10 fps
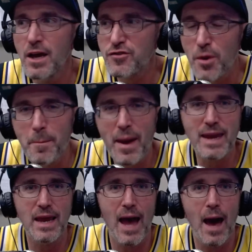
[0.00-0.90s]
to make
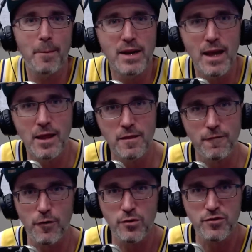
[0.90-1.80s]
it happen in the
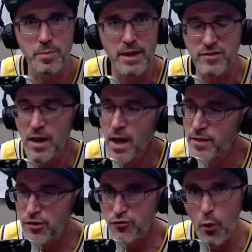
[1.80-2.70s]
first place.
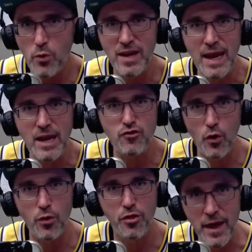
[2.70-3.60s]
This
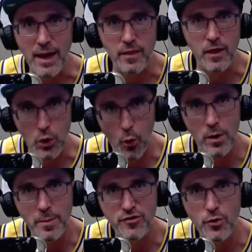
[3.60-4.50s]
rotational thing that Corey
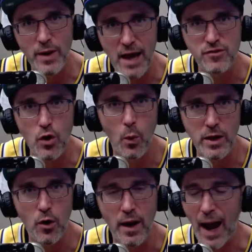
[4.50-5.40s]
Batoon has going
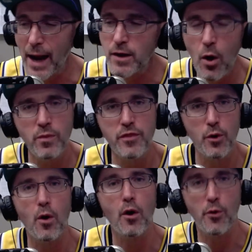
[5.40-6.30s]
on, I know that there
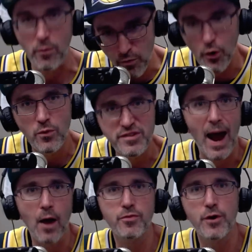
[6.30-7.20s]
are those
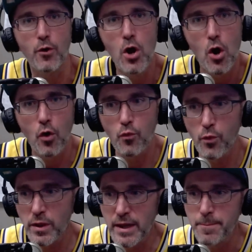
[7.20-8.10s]
out there who
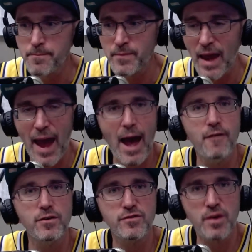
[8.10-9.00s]
really
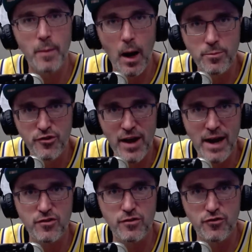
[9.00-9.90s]
have some
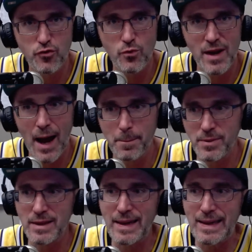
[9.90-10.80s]
objections to not
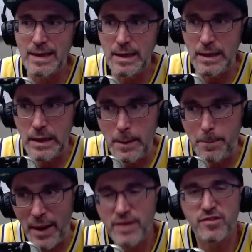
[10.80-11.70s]
playing the
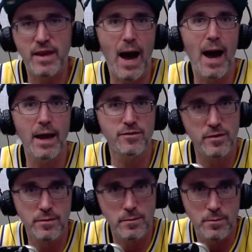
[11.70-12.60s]
best guys
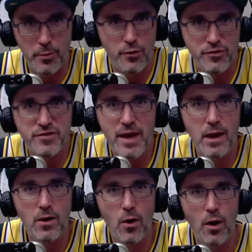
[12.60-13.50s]
per
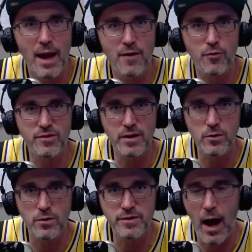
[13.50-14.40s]
se on every
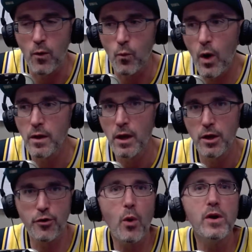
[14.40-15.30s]
single down. Well,
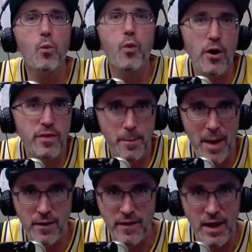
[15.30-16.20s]
you're going to wear them
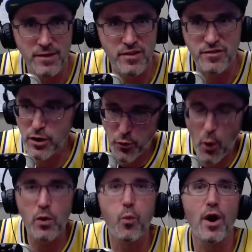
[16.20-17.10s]
out in the SEC. You're
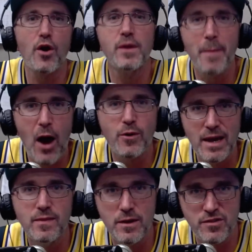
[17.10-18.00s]
going to wear them out
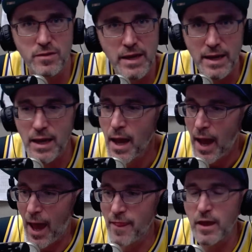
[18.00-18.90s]
in this league.
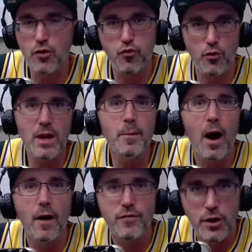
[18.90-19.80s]
And the cream
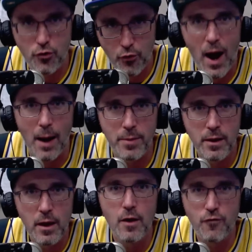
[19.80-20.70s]
of the crop
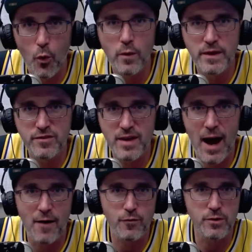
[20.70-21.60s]
for this
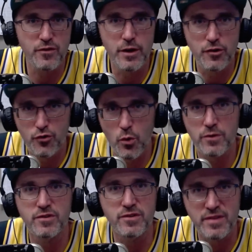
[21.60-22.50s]
conference, the
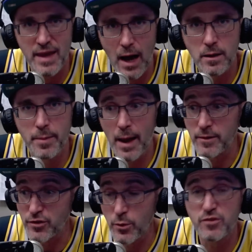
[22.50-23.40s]
Georgias, the
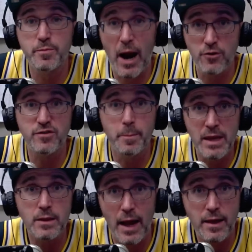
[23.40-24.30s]
Alabamas, you aspire to be
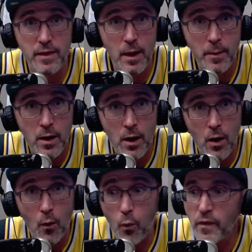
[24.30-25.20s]
like them?
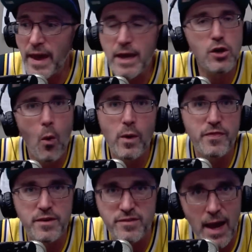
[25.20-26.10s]
Well, they go with
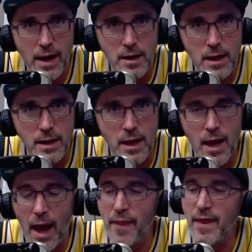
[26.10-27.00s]
this technique,
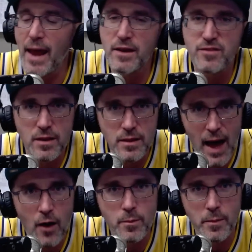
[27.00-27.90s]
and that has
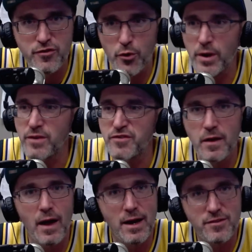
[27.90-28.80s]
allowed Missouri,
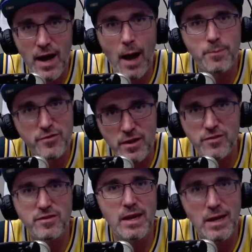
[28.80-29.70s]
still a top
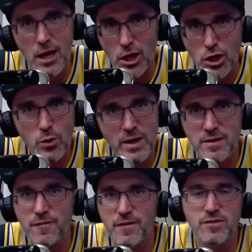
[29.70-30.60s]
16 unit
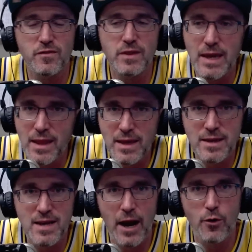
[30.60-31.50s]
defensively in the
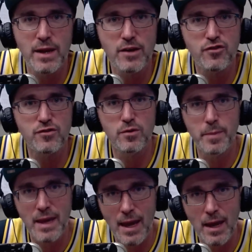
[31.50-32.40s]
entire nation, to
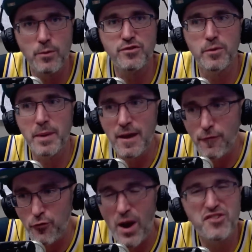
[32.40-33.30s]
be able to be
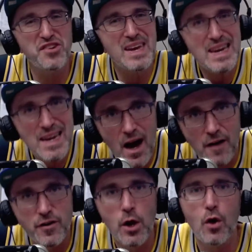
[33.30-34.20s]
fresh enough
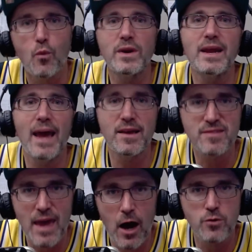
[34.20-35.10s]
when it has
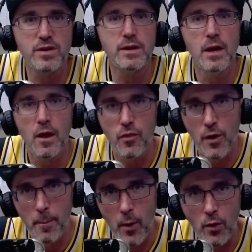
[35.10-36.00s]
counted the
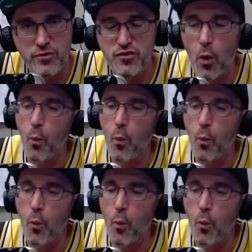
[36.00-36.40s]
most. So